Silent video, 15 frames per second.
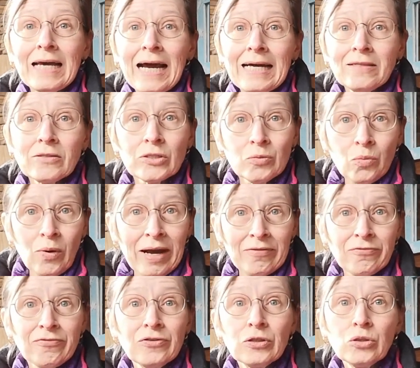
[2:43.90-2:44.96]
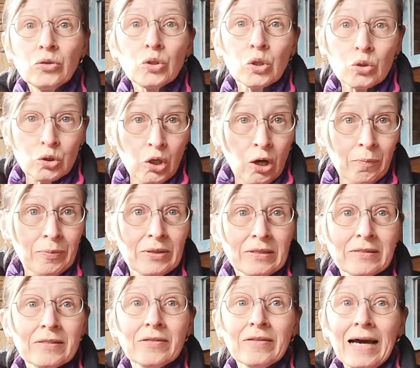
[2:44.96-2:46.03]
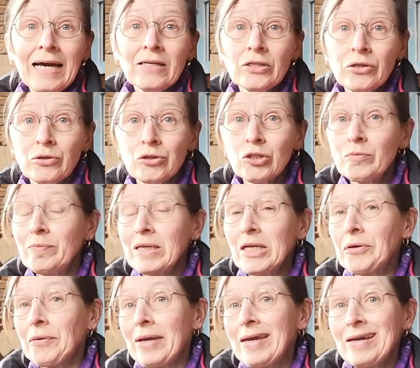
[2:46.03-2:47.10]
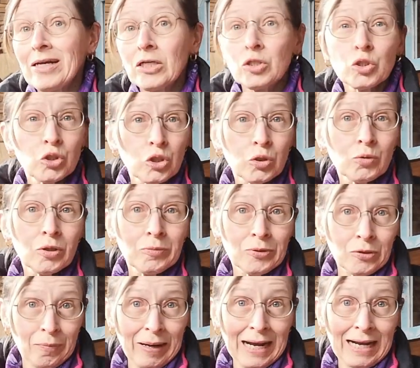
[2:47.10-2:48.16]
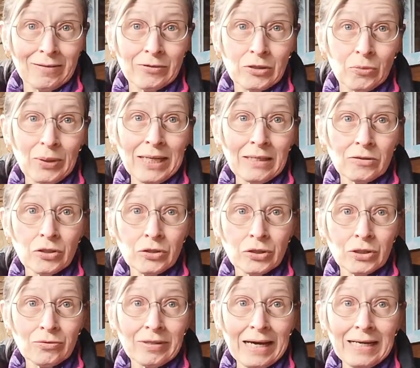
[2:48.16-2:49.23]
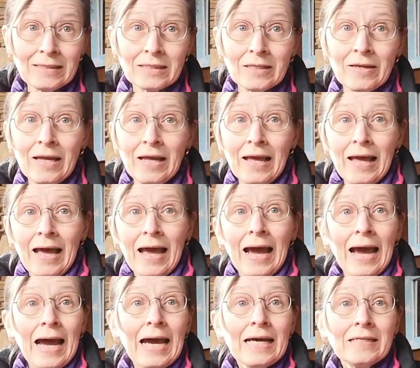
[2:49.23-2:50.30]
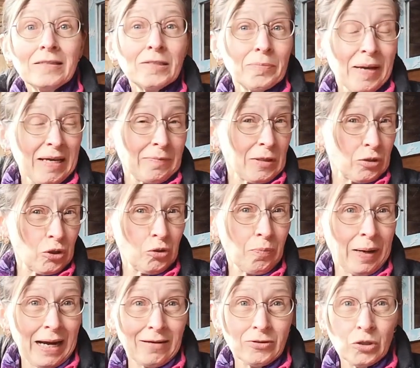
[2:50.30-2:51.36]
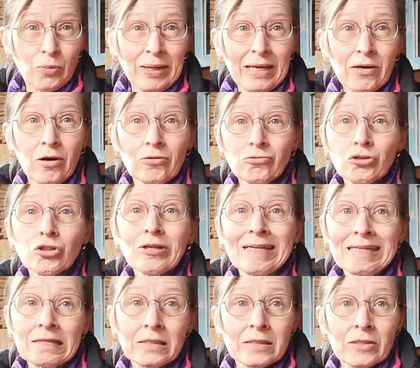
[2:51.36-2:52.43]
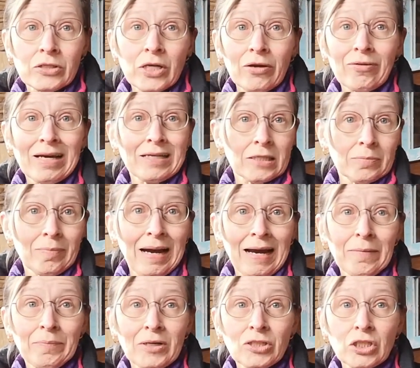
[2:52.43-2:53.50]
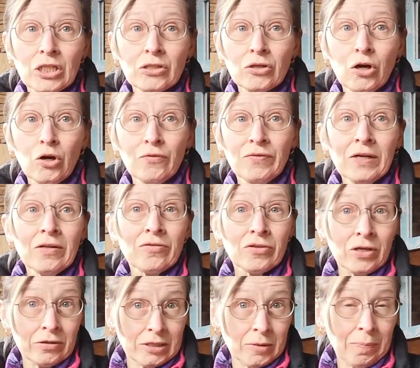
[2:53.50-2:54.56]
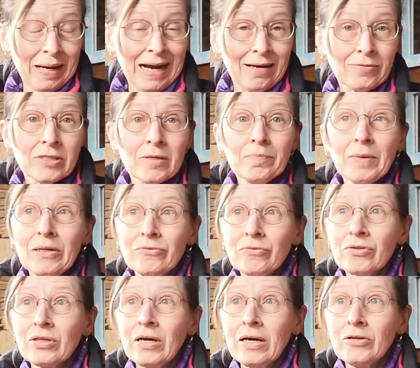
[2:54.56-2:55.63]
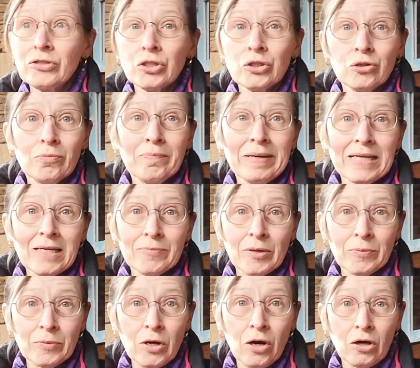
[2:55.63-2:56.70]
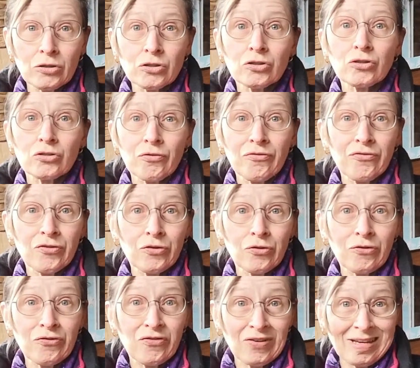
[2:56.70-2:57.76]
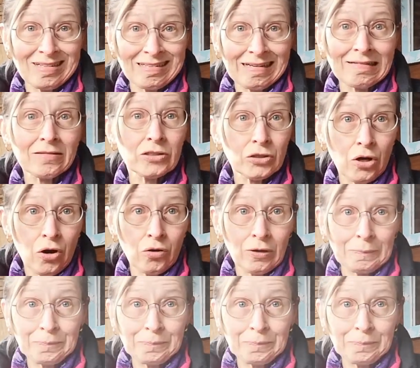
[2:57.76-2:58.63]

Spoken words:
add some wet food or toppers to that, you could be looking at £2 or more a week to do that, and maybe £2 a week on treats. So that's my budget of £30 a month as your minimum costs for feeding the dog.